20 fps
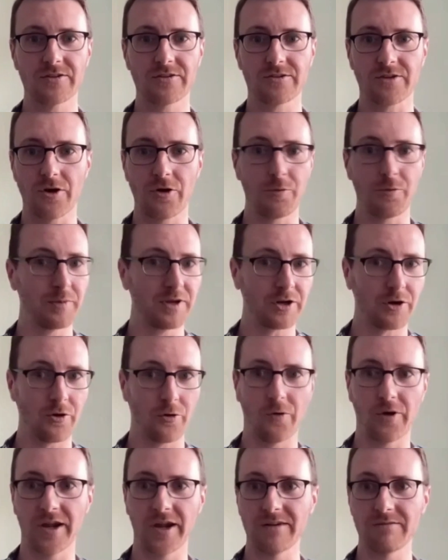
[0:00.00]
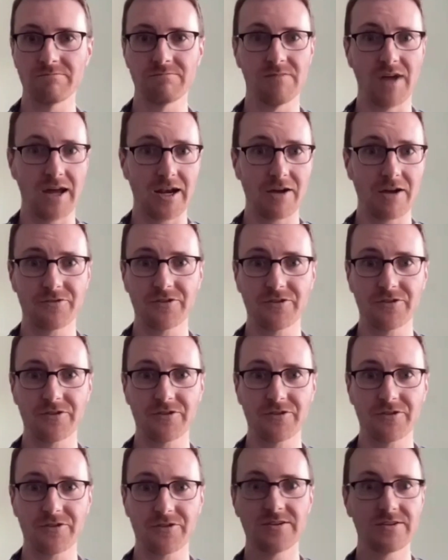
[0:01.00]
So Bitcoin,
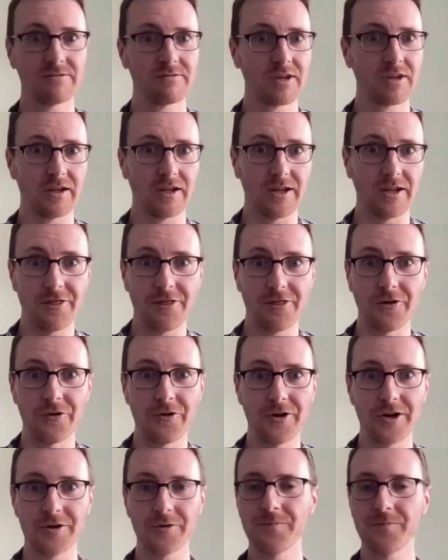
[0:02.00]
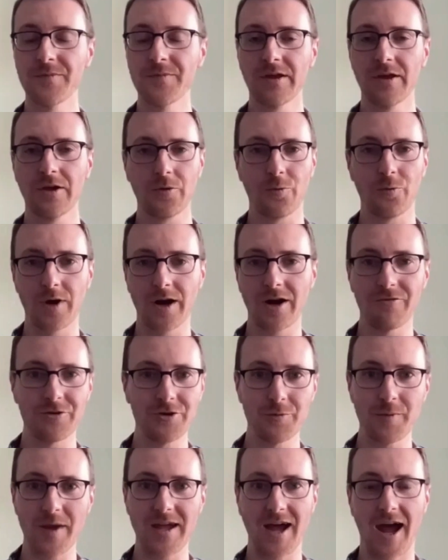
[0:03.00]
NFTs, Ethereum, whatever
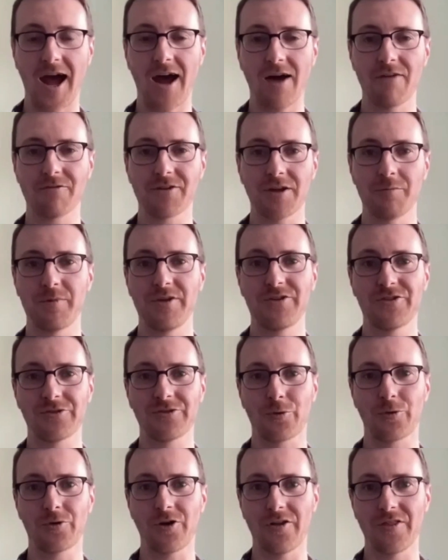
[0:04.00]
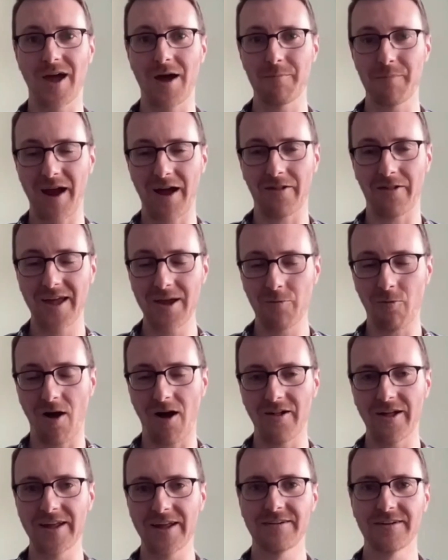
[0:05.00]
you may have can be stored on that ballet wallet.